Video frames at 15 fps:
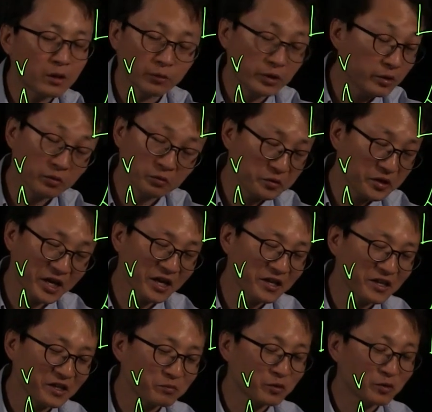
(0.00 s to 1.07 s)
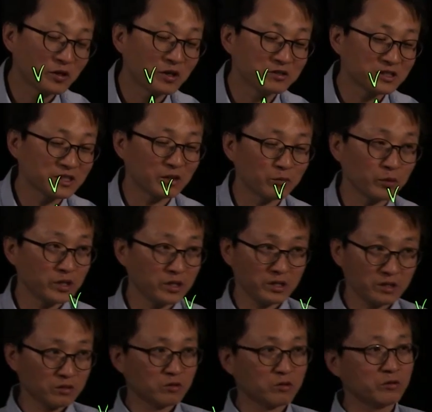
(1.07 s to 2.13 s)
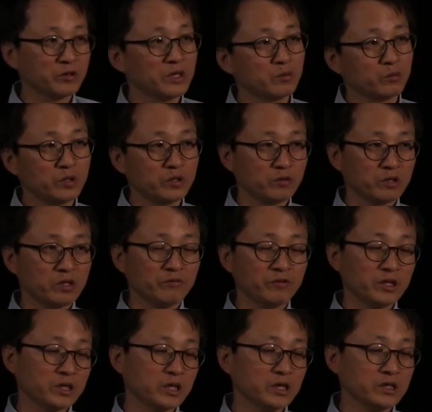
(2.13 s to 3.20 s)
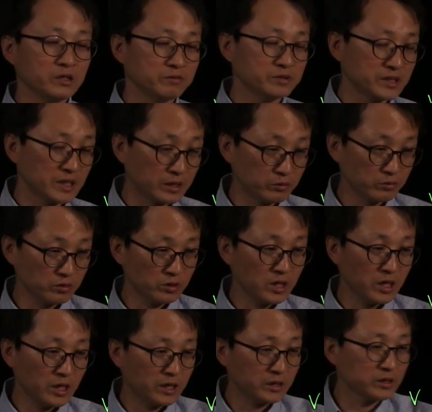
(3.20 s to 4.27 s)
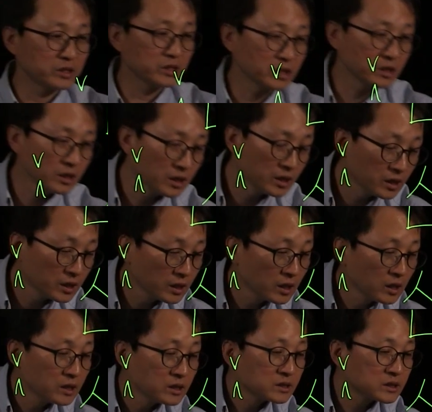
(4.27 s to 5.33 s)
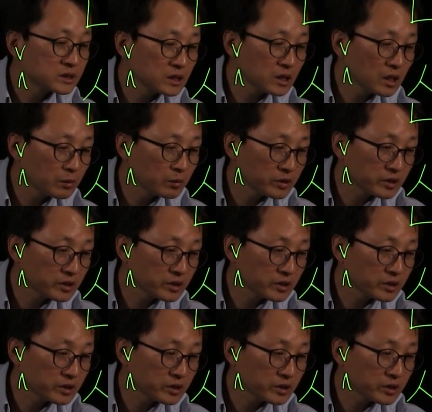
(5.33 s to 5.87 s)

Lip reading: We cannot pronounce that way. In Korean, we don't have that kind of sound at the syllable.